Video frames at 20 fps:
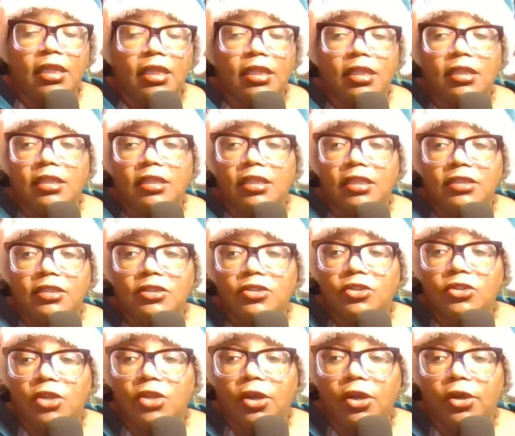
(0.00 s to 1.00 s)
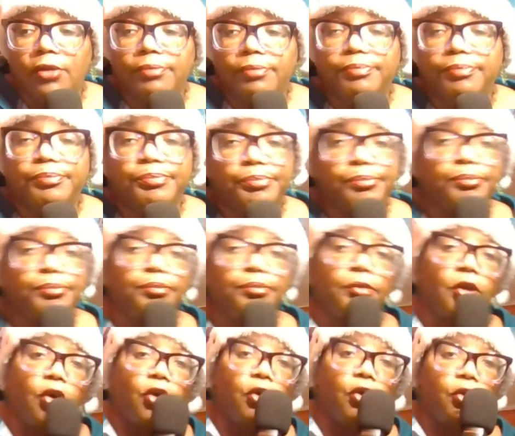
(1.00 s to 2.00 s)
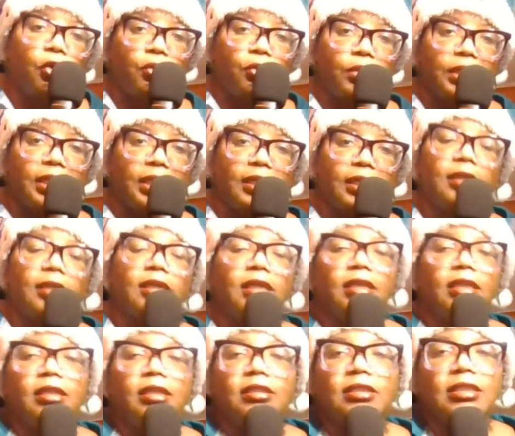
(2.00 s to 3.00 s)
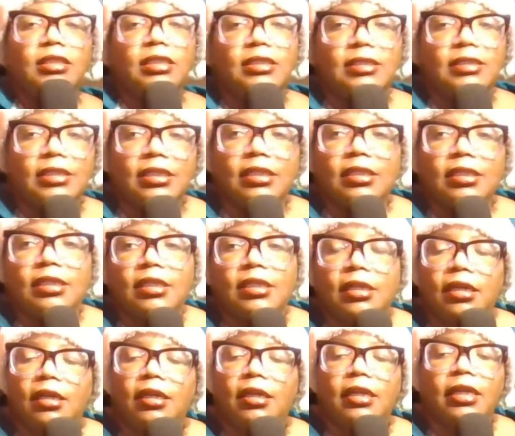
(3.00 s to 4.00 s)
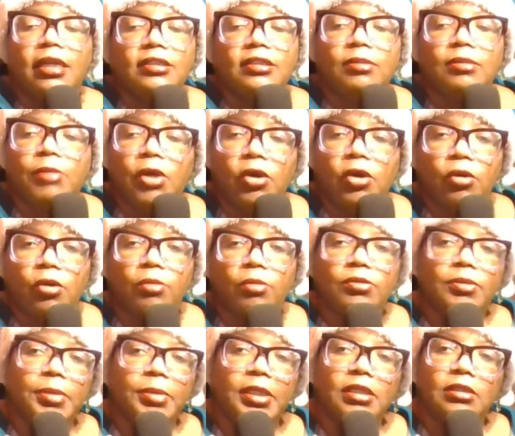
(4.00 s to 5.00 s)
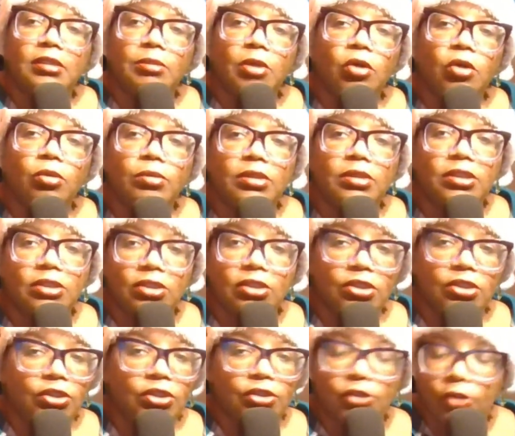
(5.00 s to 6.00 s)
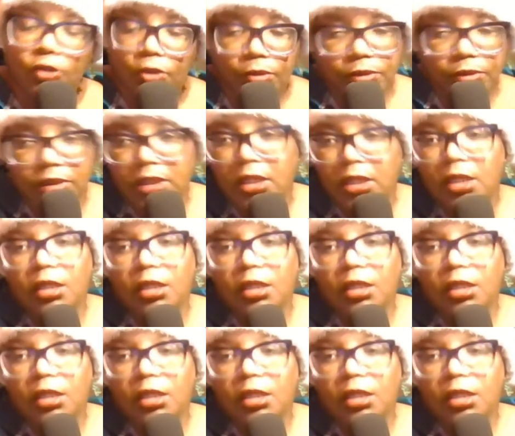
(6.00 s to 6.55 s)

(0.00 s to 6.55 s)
this uh, early in the season uh, next to Mahomes, because Mahomes is just assumed